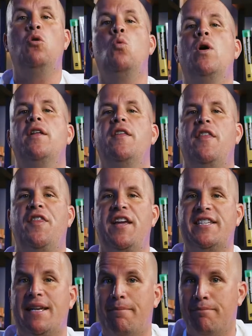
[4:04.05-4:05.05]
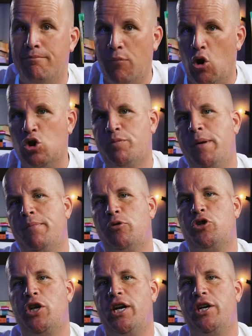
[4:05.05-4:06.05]
One of the things that most
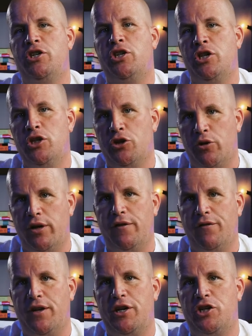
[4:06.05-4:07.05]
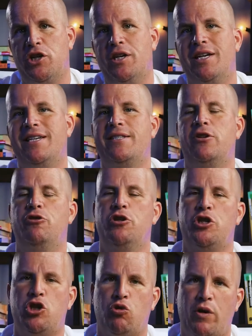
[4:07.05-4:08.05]
people change during inflation is their
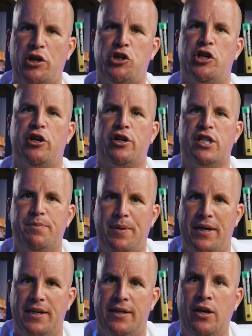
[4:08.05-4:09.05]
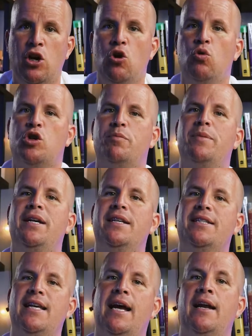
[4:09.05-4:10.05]
discretionary spending, which
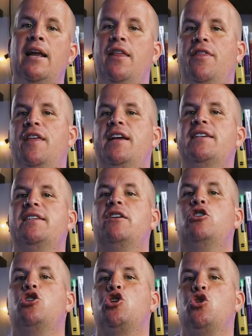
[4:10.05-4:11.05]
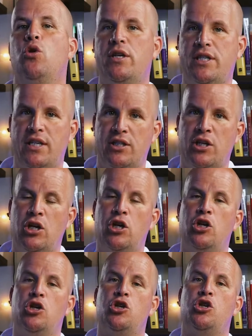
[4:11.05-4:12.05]
means that things that are choices
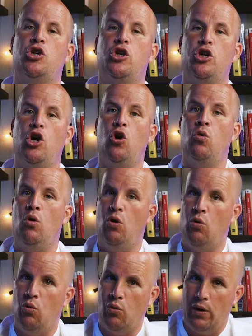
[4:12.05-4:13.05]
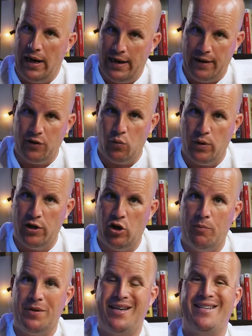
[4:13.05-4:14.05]
should go right out the
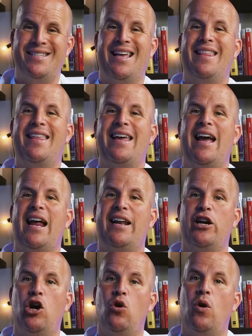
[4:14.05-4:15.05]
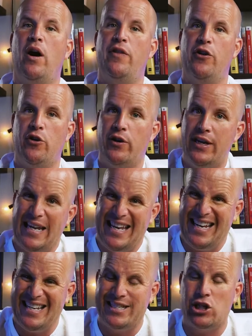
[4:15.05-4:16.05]
window because they gotta go on their
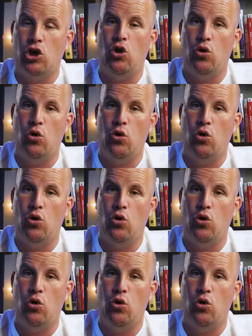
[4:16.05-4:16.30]
needs